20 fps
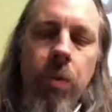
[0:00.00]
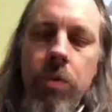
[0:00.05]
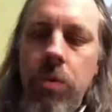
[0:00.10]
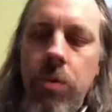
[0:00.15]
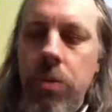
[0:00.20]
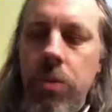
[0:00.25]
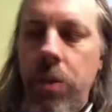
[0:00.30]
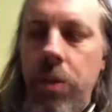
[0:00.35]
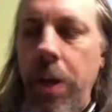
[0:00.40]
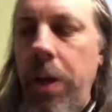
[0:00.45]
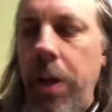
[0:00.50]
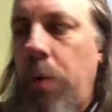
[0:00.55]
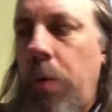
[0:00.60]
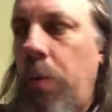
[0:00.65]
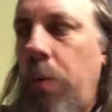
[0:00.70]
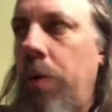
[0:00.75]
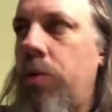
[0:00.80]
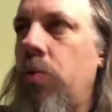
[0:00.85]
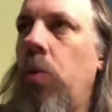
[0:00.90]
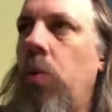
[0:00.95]
Satanic
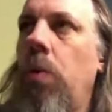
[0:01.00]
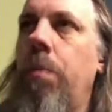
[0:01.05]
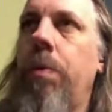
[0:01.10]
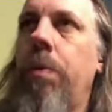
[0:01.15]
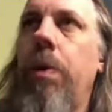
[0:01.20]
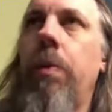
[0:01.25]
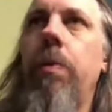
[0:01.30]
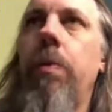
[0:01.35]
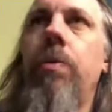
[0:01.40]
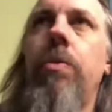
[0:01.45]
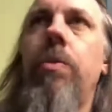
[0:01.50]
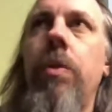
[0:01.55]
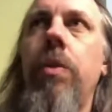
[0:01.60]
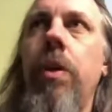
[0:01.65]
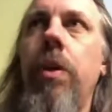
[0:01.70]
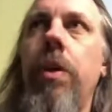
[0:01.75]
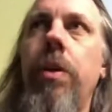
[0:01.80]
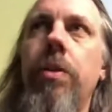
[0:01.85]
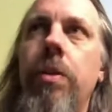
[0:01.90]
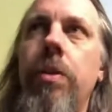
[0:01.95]
ritual abuse
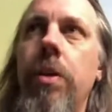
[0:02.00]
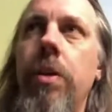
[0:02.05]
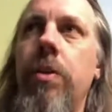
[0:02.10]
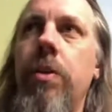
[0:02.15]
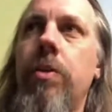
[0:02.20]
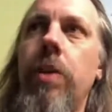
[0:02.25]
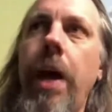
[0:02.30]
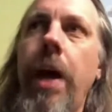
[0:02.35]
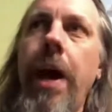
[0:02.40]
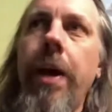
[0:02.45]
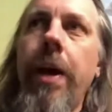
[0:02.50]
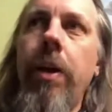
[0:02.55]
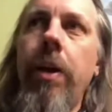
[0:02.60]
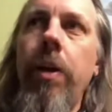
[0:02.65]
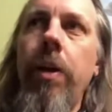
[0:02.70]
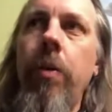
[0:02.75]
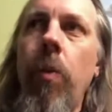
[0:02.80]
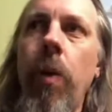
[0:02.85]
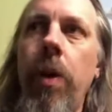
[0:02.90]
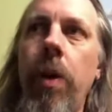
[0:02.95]
is
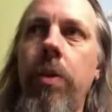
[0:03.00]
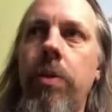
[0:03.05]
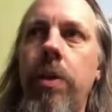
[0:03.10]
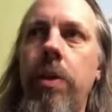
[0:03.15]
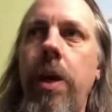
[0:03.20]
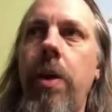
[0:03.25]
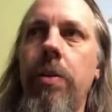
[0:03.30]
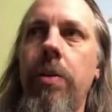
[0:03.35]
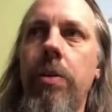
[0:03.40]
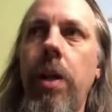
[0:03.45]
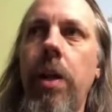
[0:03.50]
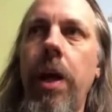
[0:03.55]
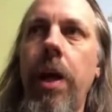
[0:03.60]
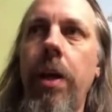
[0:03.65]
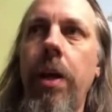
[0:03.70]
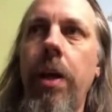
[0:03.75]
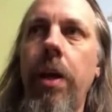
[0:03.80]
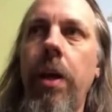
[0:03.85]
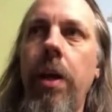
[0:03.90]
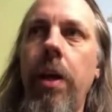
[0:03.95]
exactly what it sounds
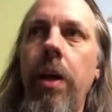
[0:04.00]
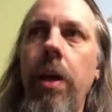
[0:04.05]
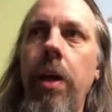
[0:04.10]
like.